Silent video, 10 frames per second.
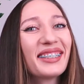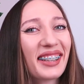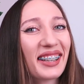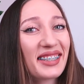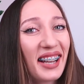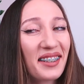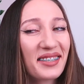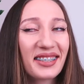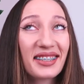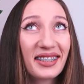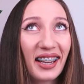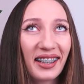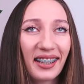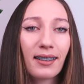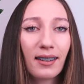that's left
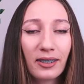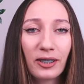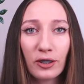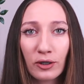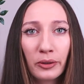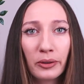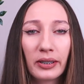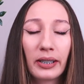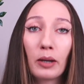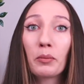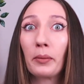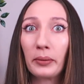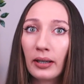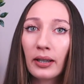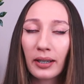staining on your tongue, and then that
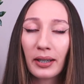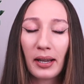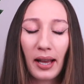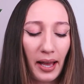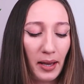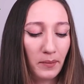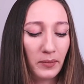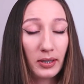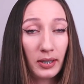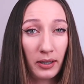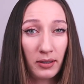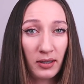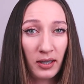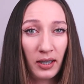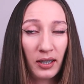probably stains your
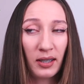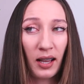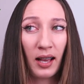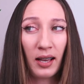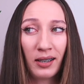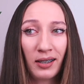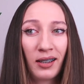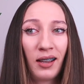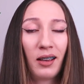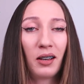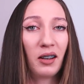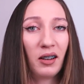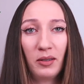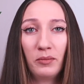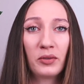teeth, and
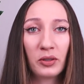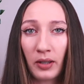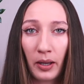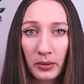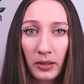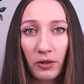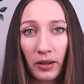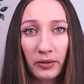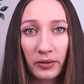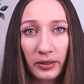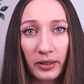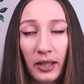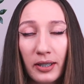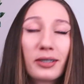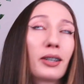I'm just absolutely dreadful for that.